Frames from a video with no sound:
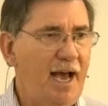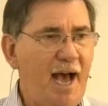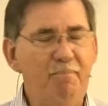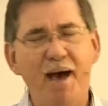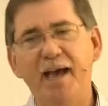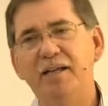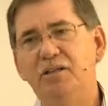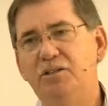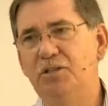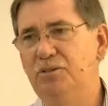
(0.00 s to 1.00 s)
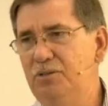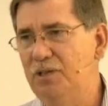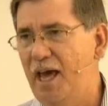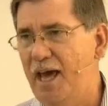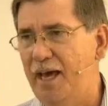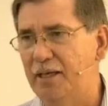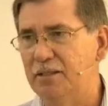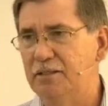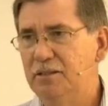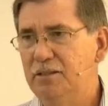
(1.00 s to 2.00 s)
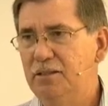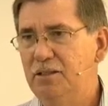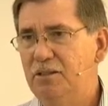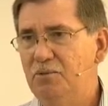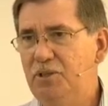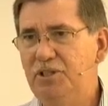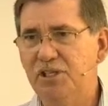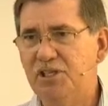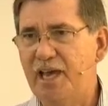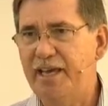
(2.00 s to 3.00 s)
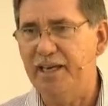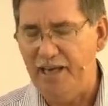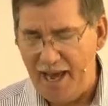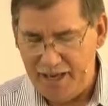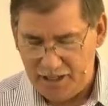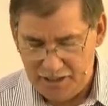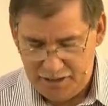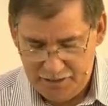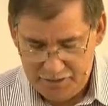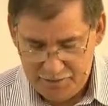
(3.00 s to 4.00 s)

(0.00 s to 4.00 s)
I might do that. We just take it lightly.